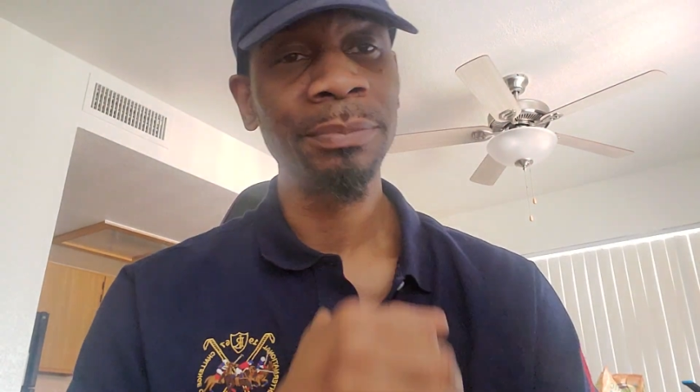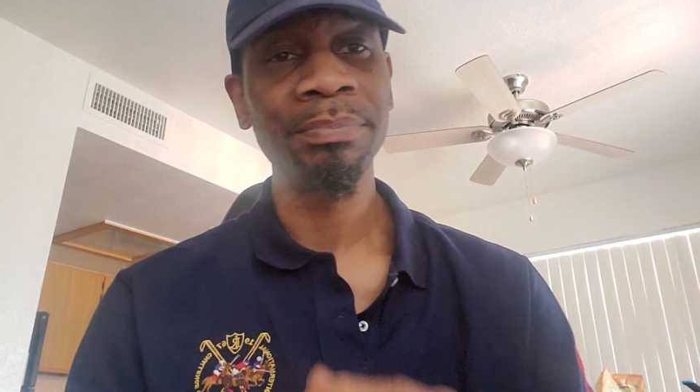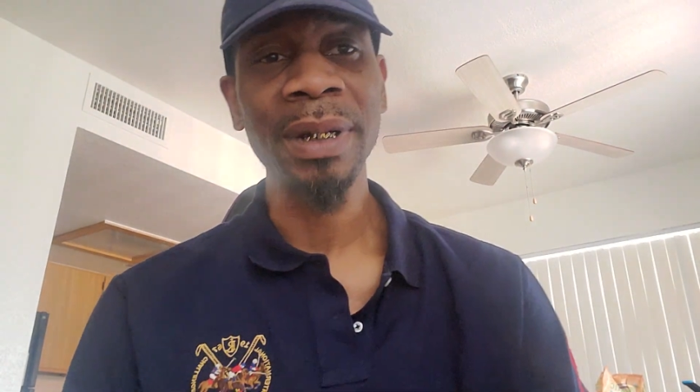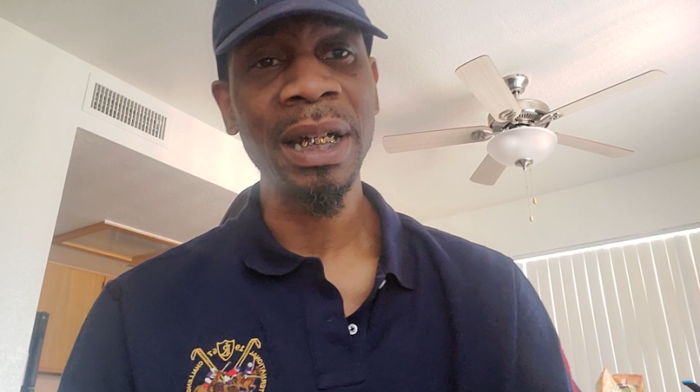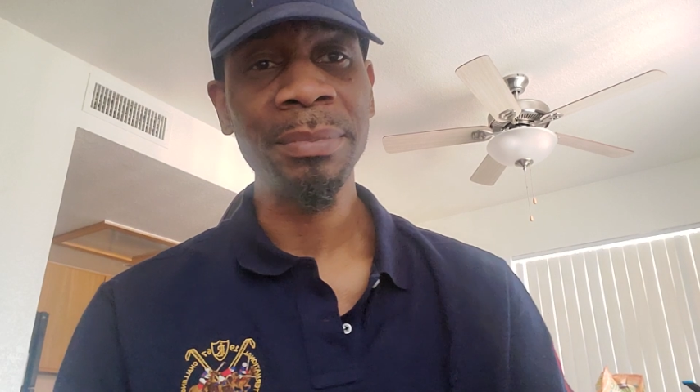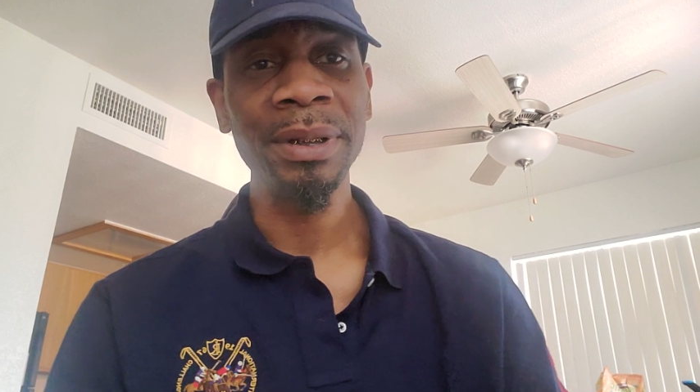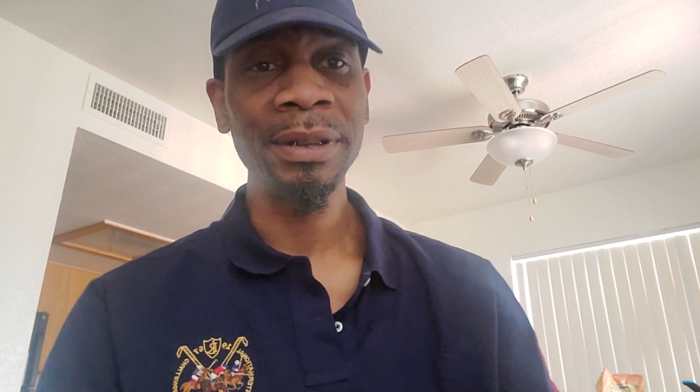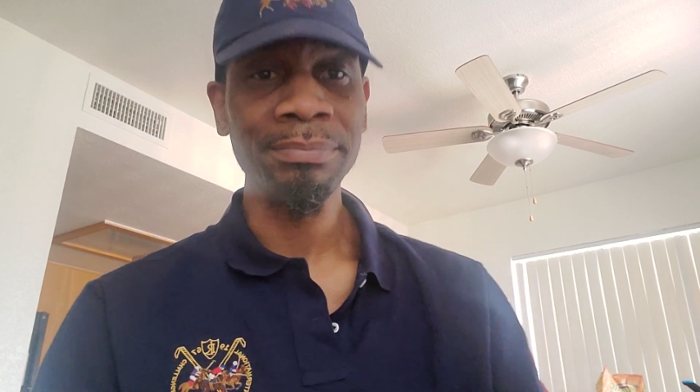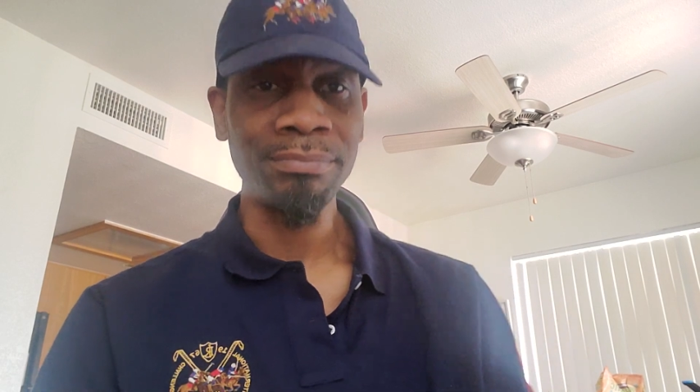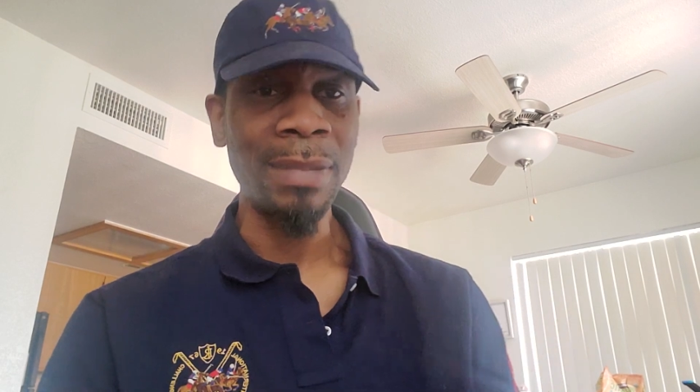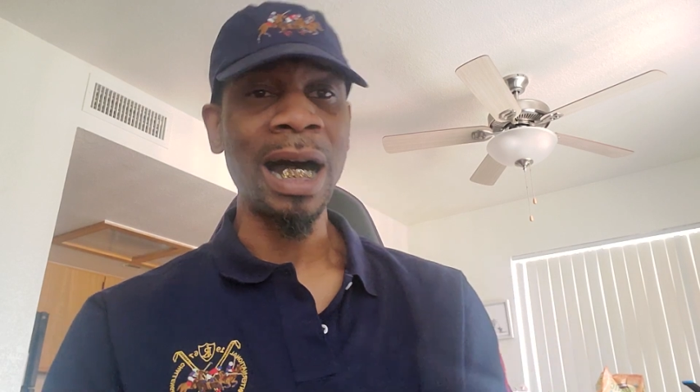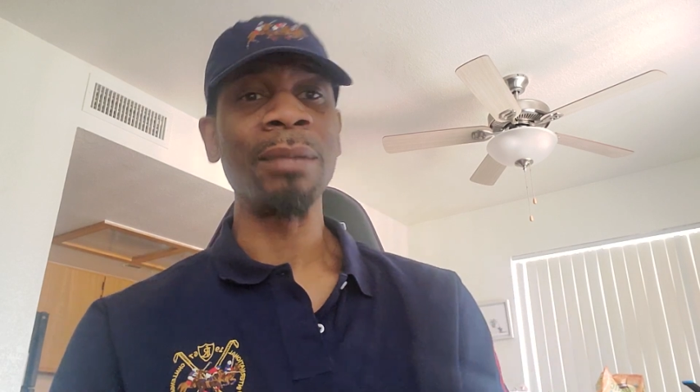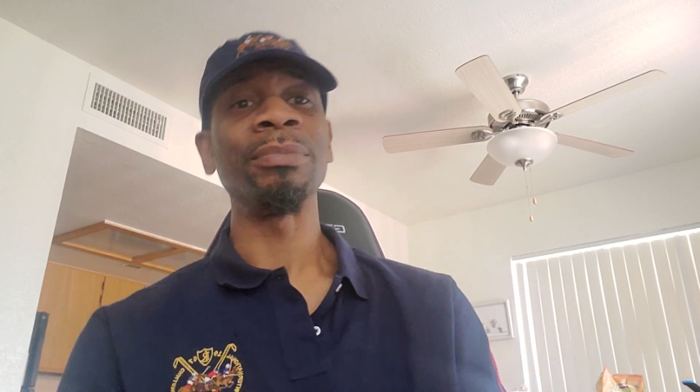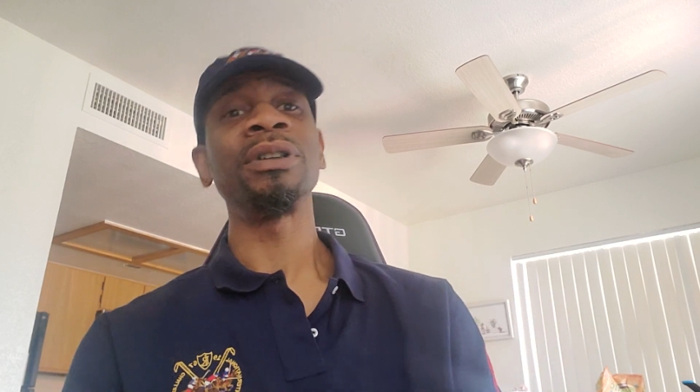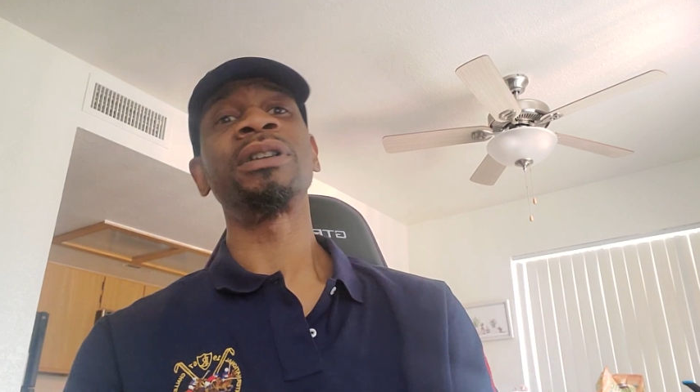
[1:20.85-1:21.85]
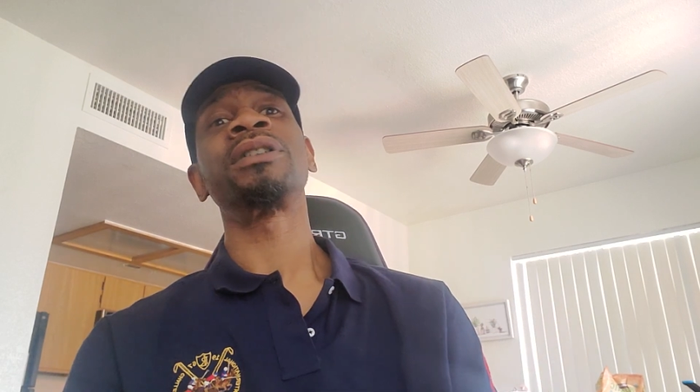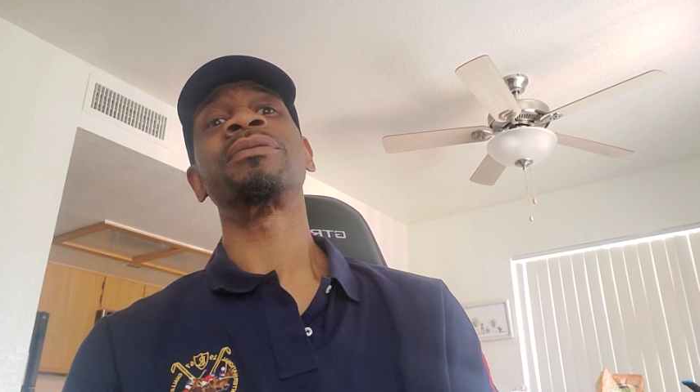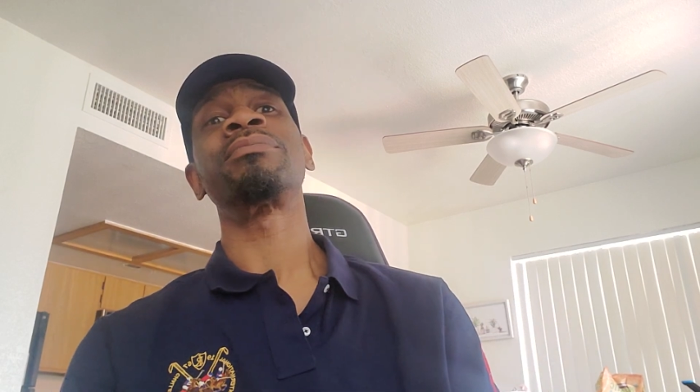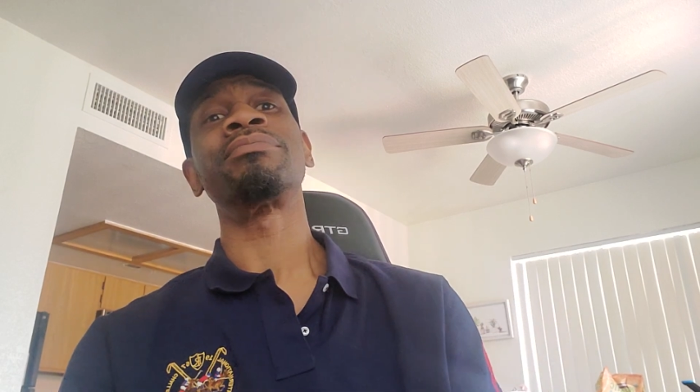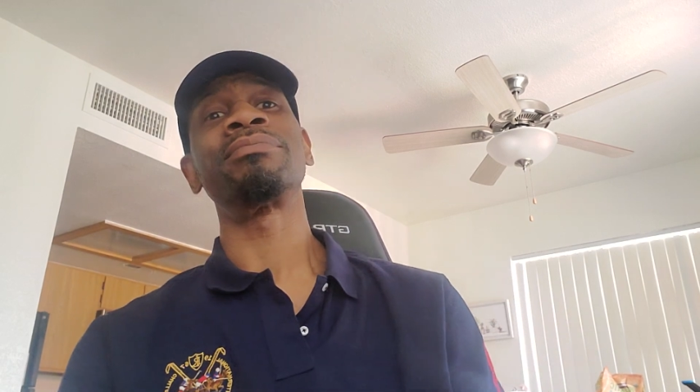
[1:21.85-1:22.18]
baby mamas,